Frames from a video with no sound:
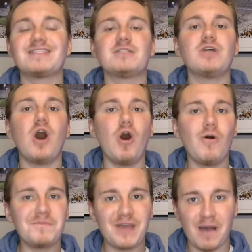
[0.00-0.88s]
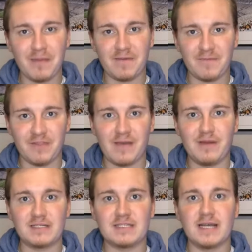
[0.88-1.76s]
This is a homecoming for
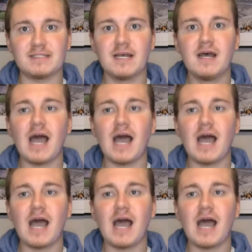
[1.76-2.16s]
them in a sense.